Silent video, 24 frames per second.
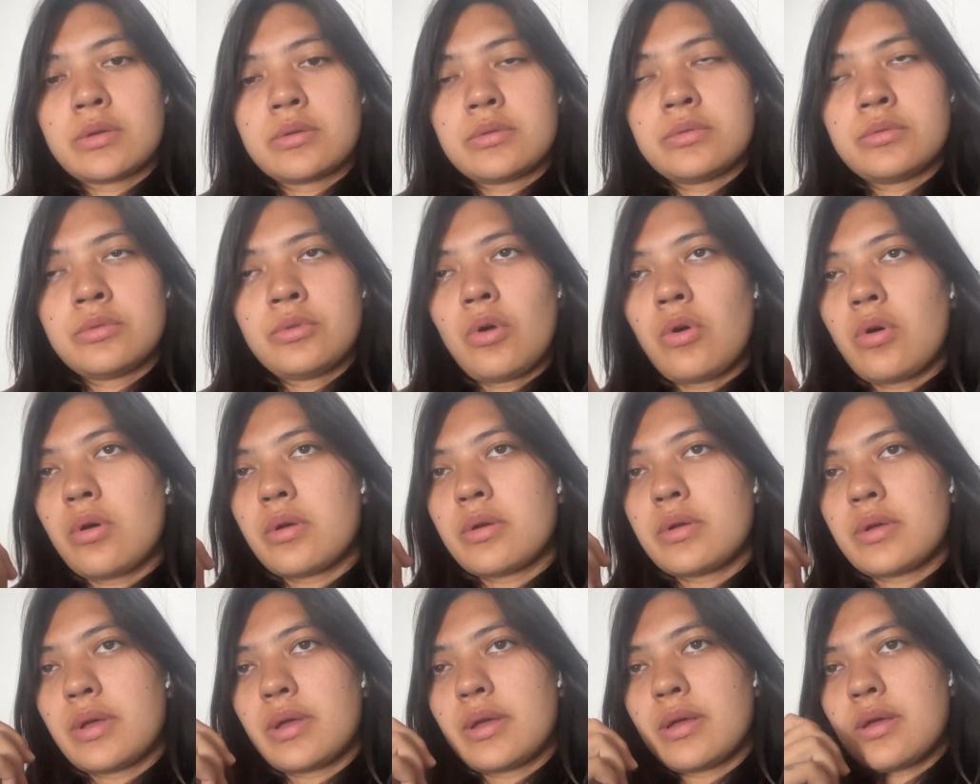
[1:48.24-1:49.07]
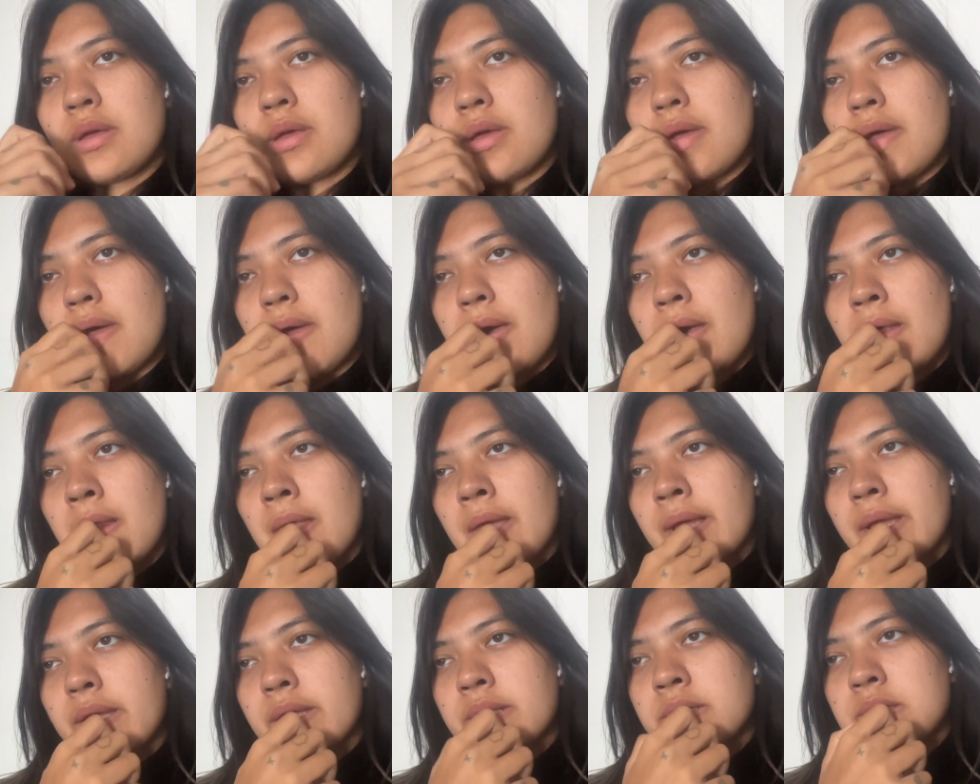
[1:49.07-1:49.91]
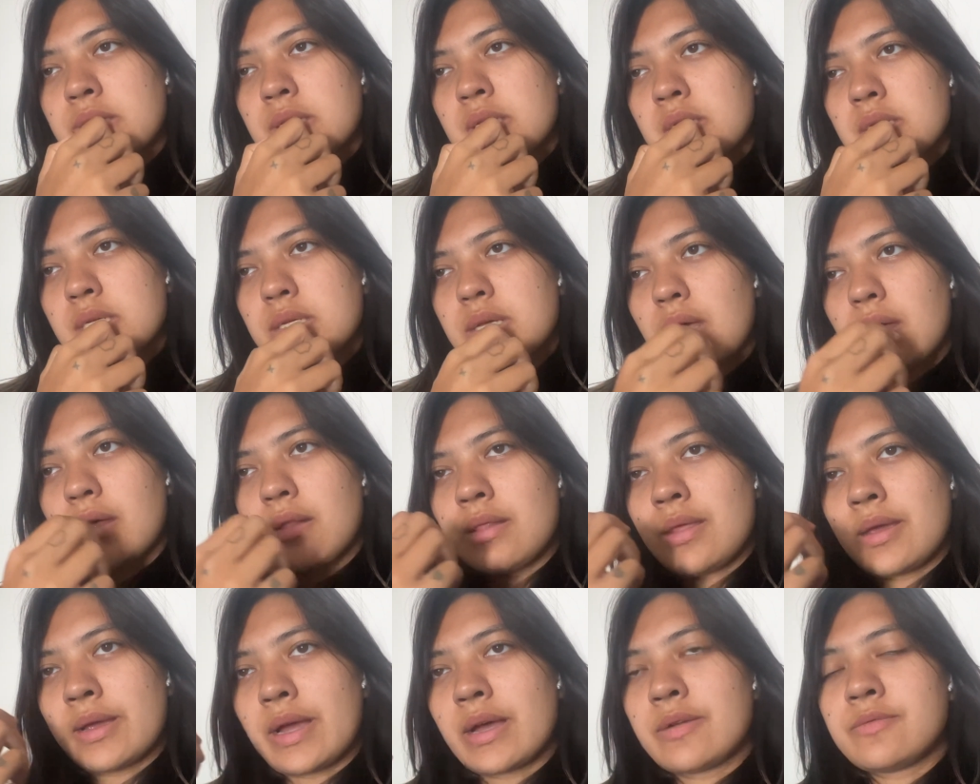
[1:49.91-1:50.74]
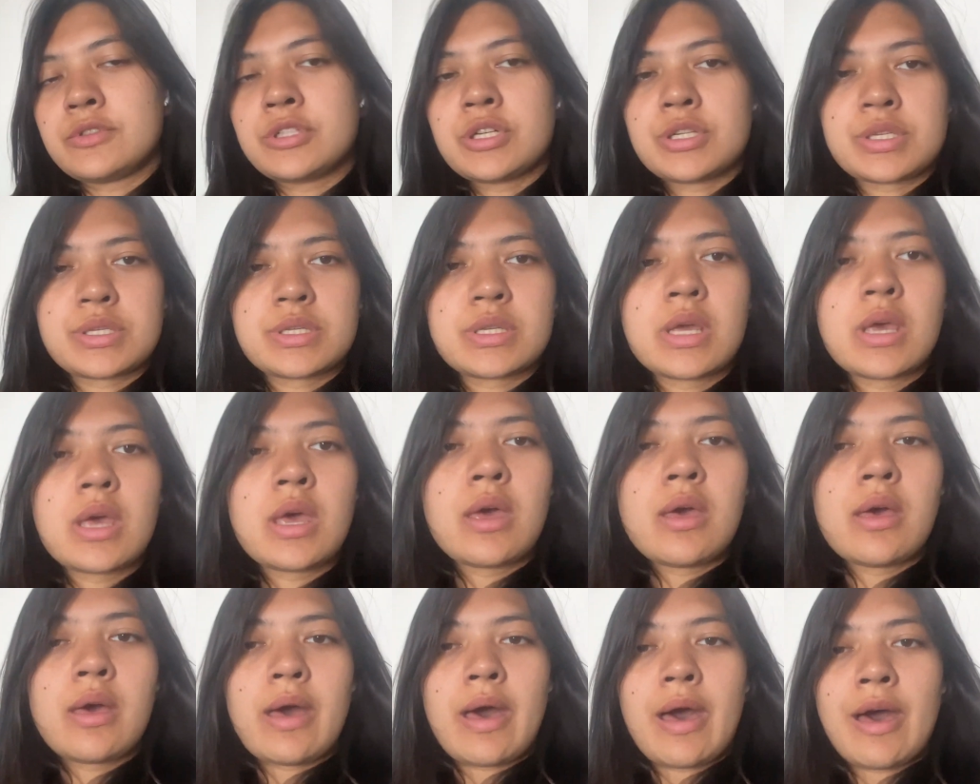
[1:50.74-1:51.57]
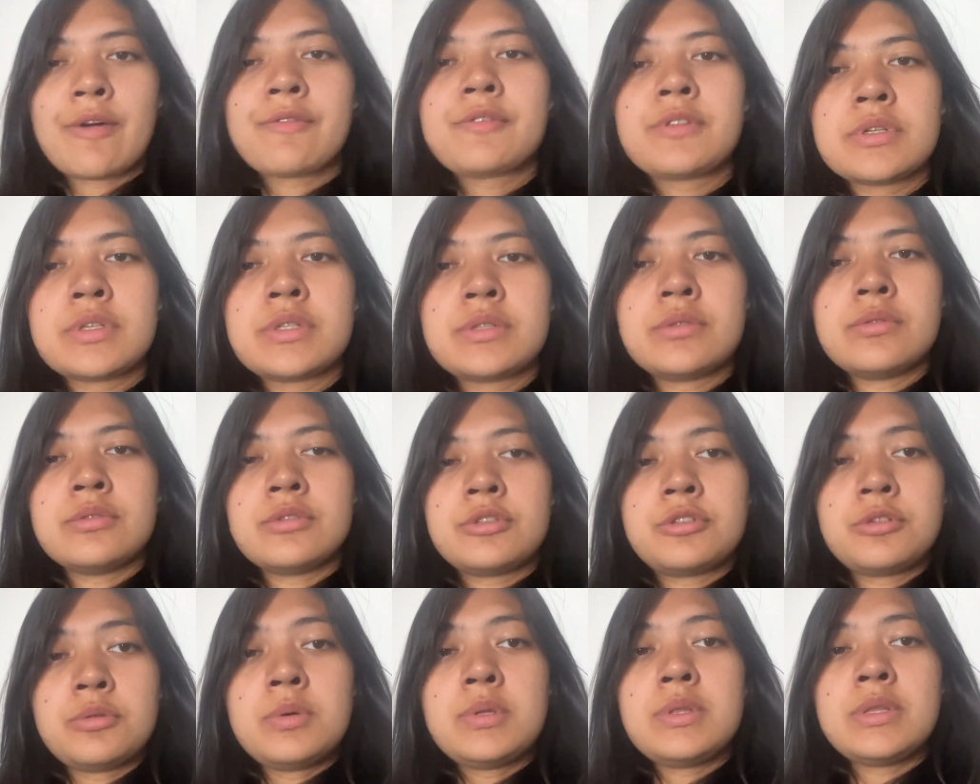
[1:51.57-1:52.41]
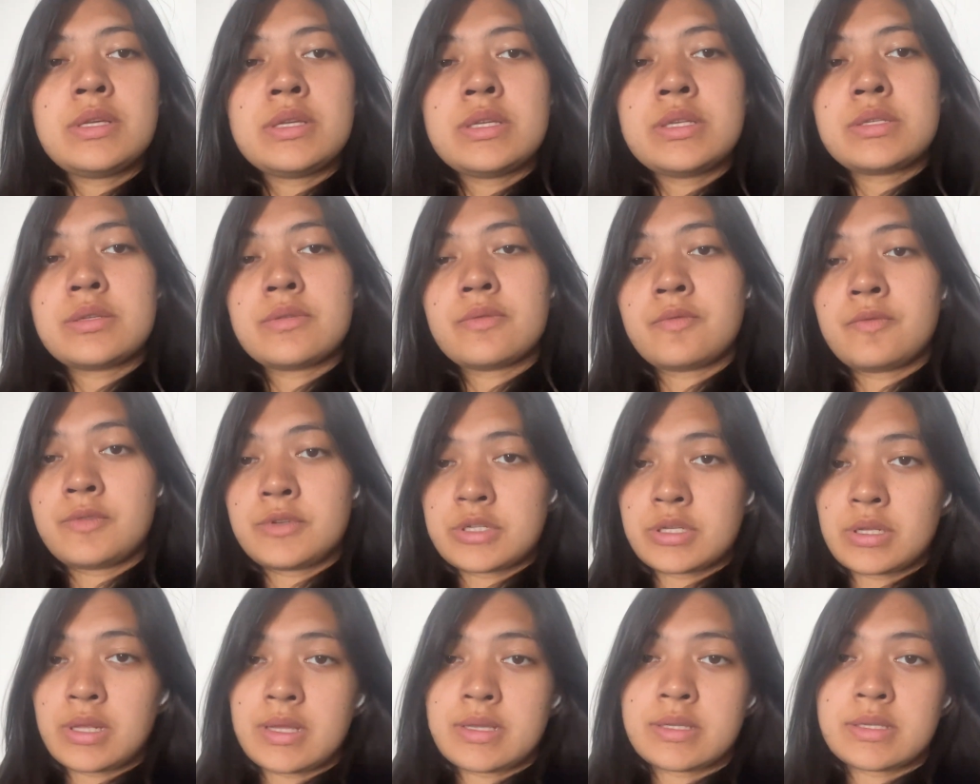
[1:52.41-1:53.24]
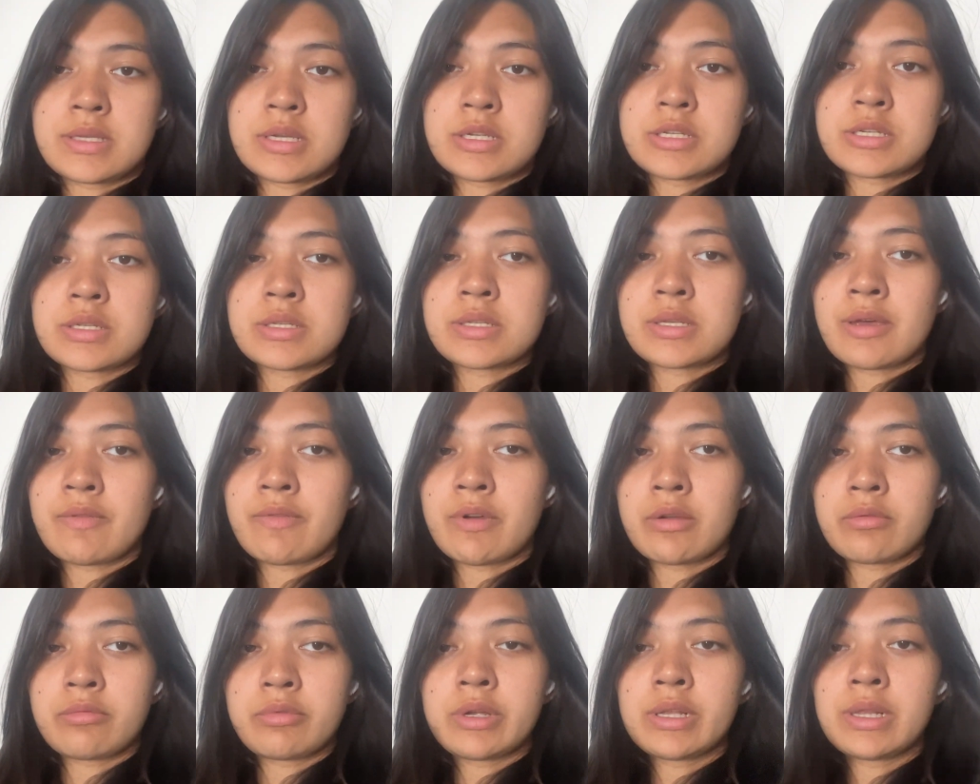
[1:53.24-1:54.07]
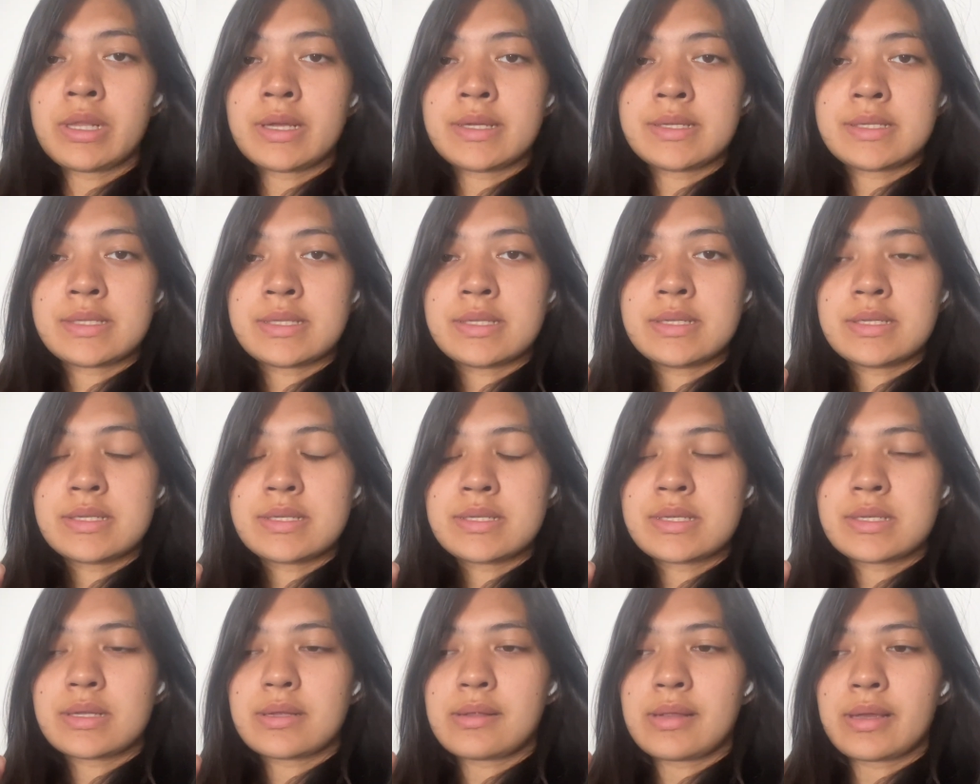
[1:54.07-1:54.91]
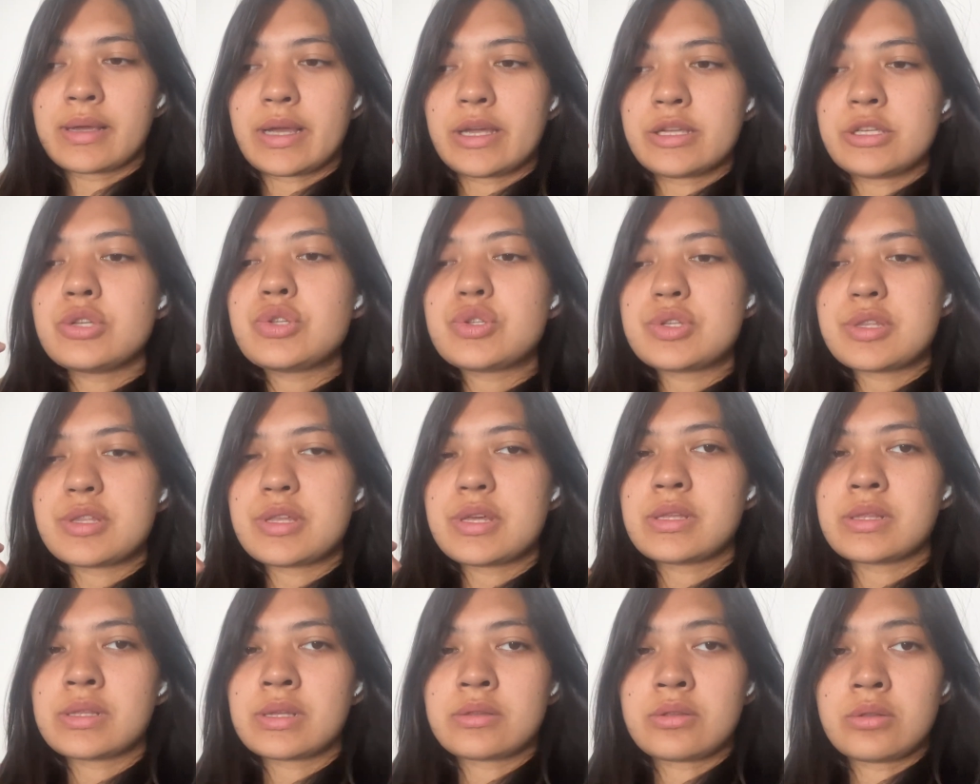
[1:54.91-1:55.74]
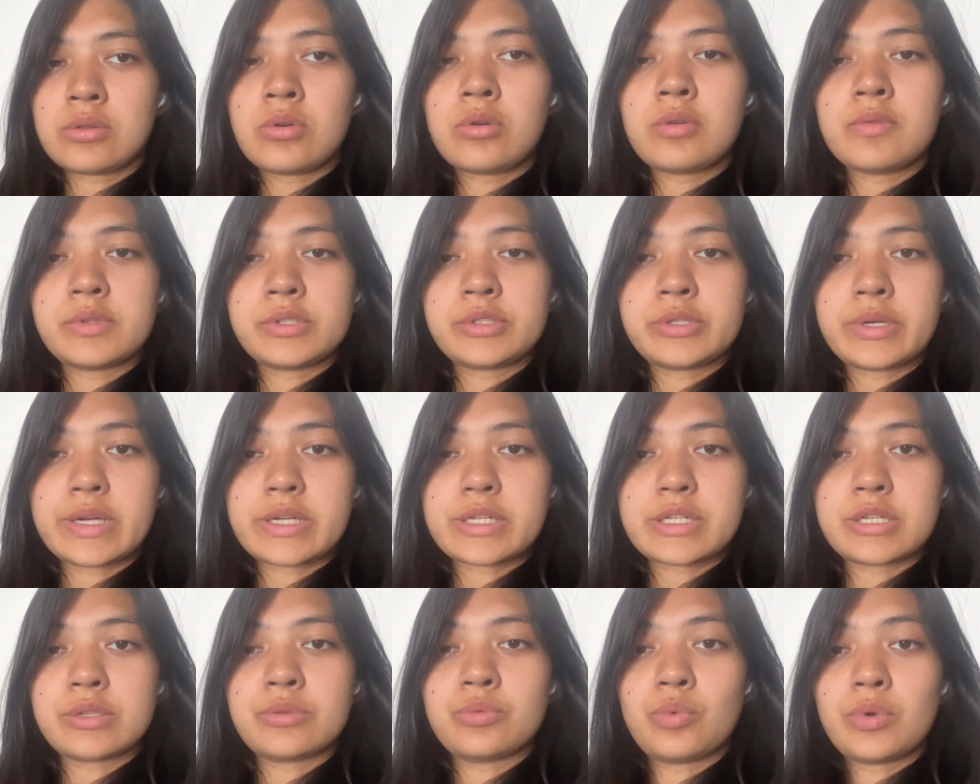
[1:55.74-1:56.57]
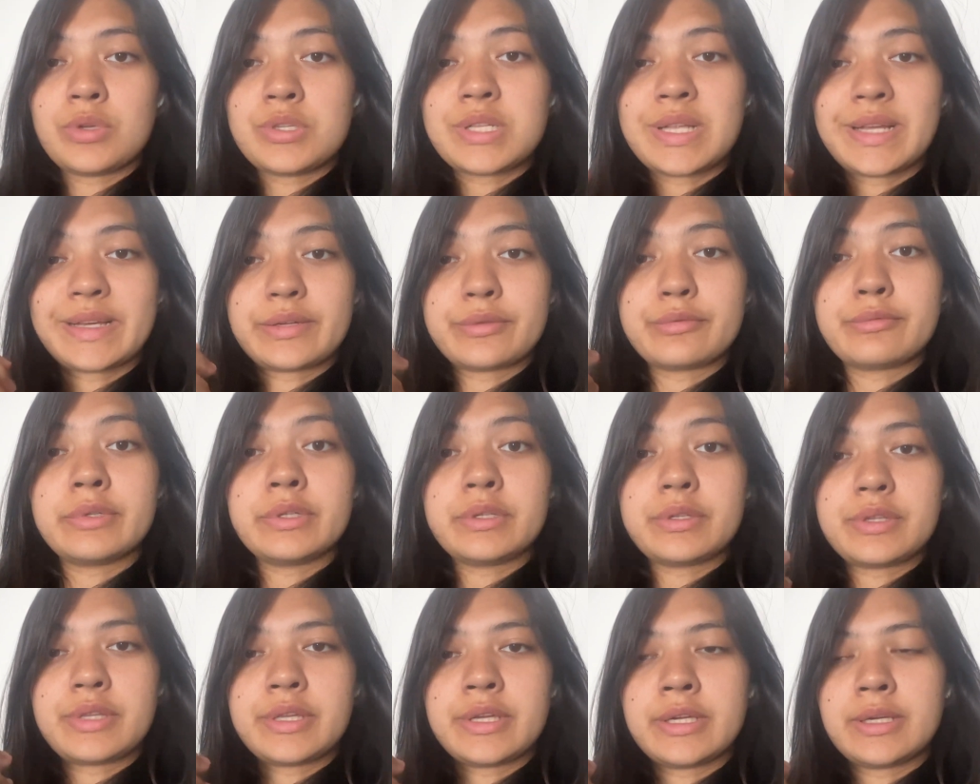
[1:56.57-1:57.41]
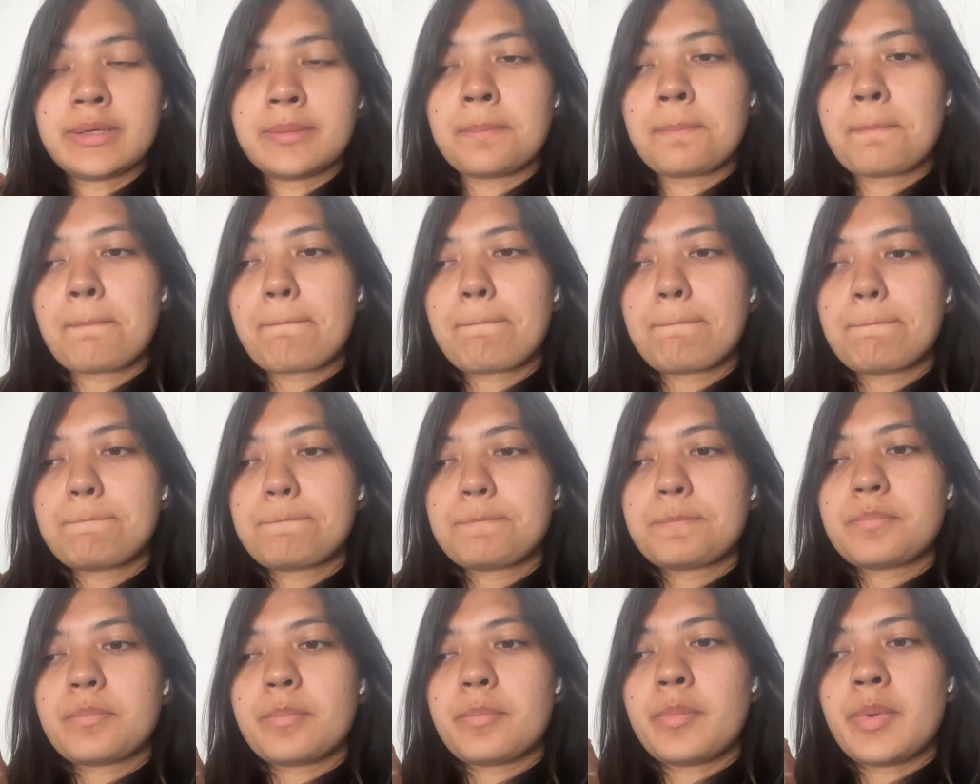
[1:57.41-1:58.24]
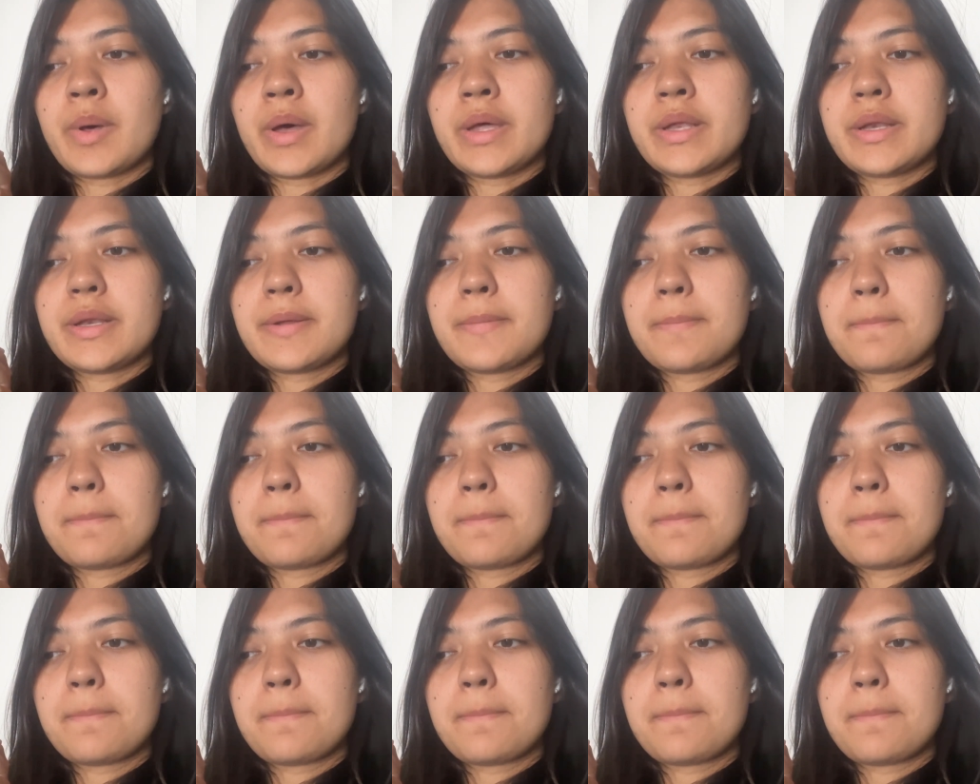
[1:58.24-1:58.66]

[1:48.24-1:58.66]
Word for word: Not like is it like I've just after doing these visualizations have I realized this. Like I used to think that the law of attraction was like a real thing, but